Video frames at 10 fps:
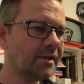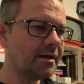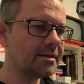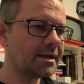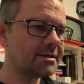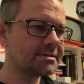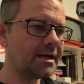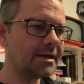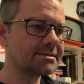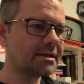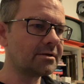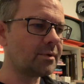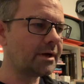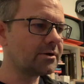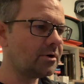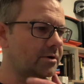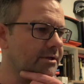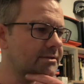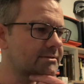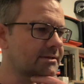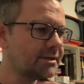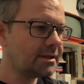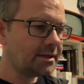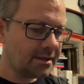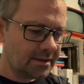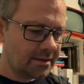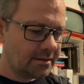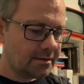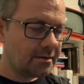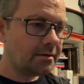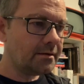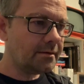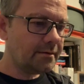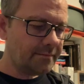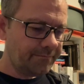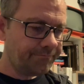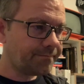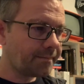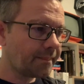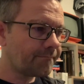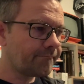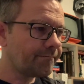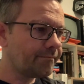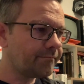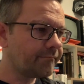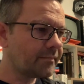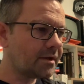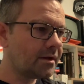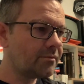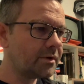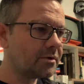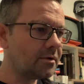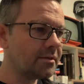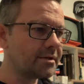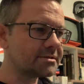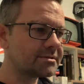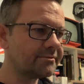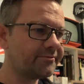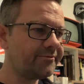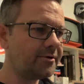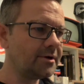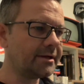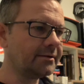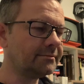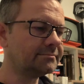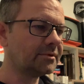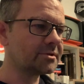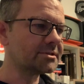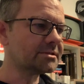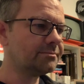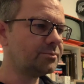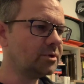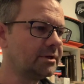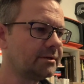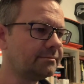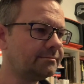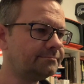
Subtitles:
and that has an x and a y coordinate. And we call this falling, which is a Boolean.